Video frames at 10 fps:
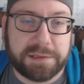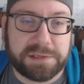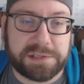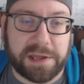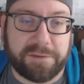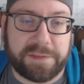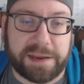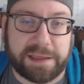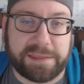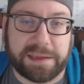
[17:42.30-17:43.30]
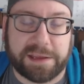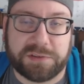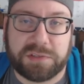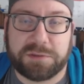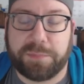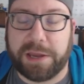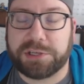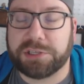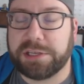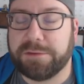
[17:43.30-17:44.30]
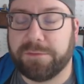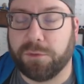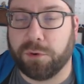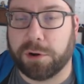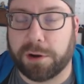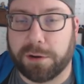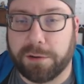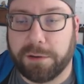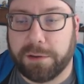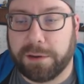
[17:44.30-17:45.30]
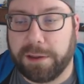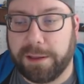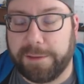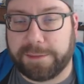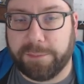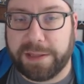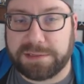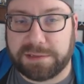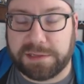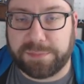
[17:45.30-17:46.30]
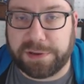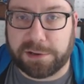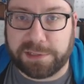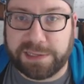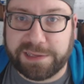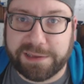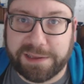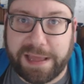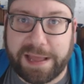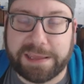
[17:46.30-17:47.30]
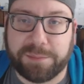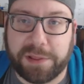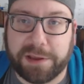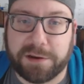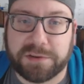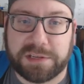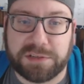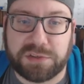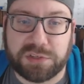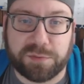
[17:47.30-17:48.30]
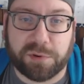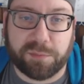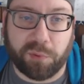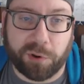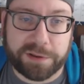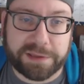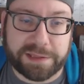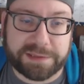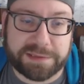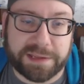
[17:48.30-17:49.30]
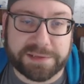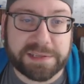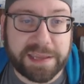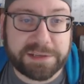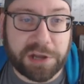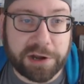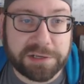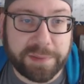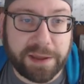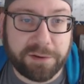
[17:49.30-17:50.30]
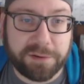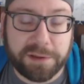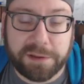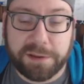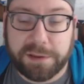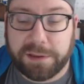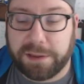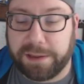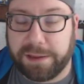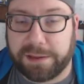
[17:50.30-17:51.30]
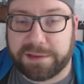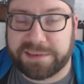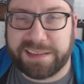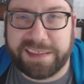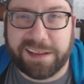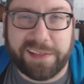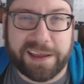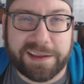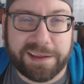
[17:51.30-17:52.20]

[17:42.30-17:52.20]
stuff that I think, especially for like the Men's League, Beer League hockey players, is super important that doesn't get talked about. Because I think a lot